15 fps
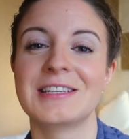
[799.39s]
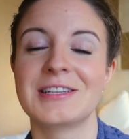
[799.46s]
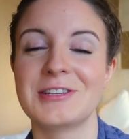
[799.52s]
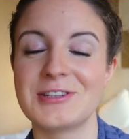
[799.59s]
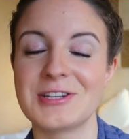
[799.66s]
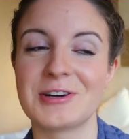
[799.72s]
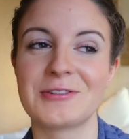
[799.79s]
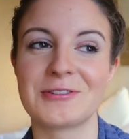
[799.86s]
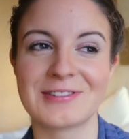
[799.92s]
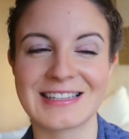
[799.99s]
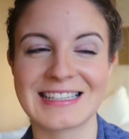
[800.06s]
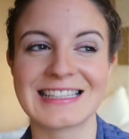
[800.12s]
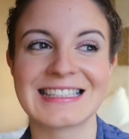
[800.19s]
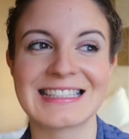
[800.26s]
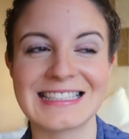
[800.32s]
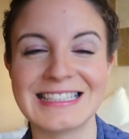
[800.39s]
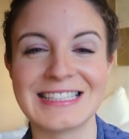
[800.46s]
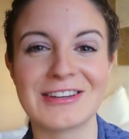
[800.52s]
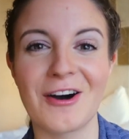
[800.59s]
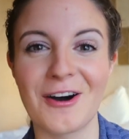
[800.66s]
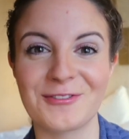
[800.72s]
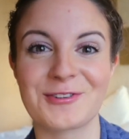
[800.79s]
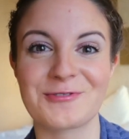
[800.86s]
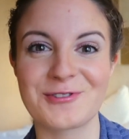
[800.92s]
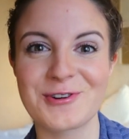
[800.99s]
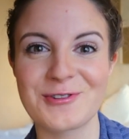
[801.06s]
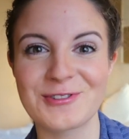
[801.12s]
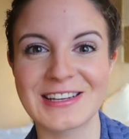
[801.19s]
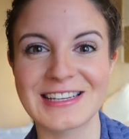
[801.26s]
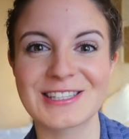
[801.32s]
You don't slid off the
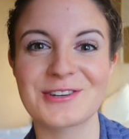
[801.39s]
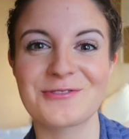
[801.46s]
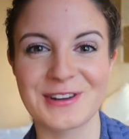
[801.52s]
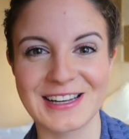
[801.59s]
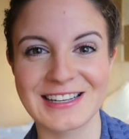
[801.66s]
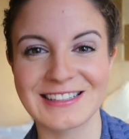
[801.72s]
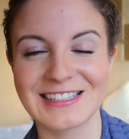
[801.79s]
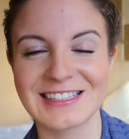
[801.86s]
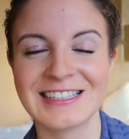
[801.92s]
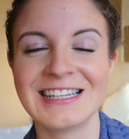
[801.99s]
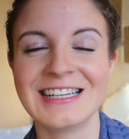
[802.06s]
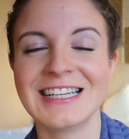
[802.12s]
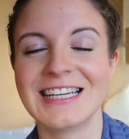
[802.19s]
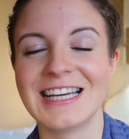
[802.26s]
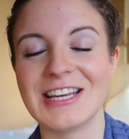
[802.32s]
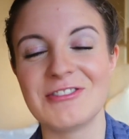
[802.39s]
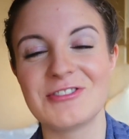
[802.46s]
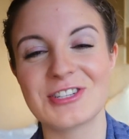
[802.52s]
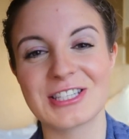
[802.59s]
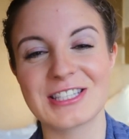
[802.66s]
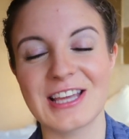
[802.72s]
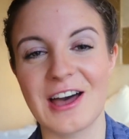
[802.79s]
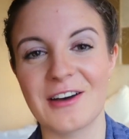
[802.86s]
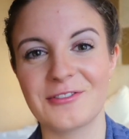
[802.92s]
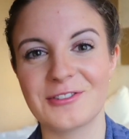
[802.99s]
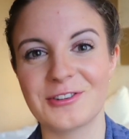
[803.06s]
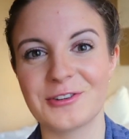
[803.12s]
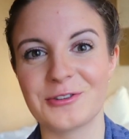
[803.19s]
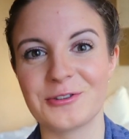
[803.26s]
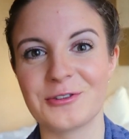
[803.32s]
road as quickly, and you just
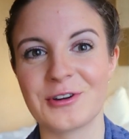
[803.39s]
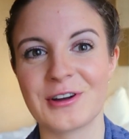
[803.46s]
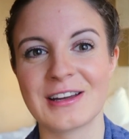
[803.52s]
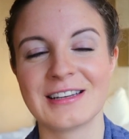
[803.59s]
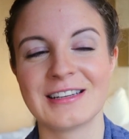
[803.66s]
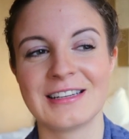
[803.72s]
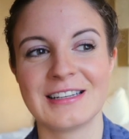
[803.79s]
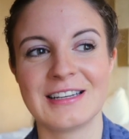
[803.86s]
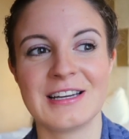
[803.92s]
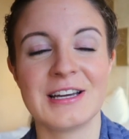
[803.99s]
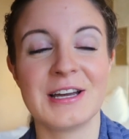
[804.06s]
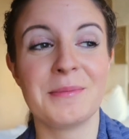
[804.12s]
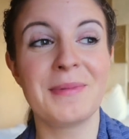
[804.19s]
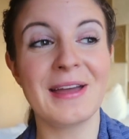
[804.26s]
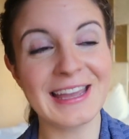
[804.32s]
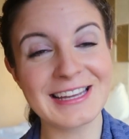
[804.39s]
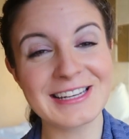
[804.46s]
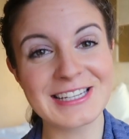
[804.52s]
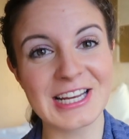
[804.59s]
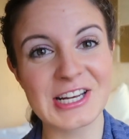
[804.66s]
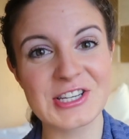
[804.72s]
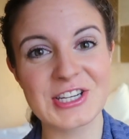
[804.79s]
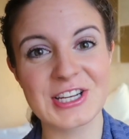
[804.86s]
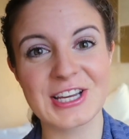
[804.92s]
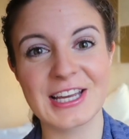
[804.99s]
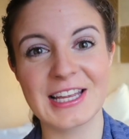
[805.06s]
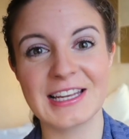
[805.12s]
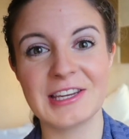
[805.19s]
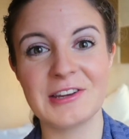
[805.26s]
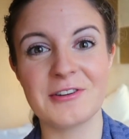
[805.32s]
have to pay
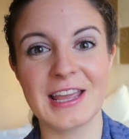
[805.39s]
attention.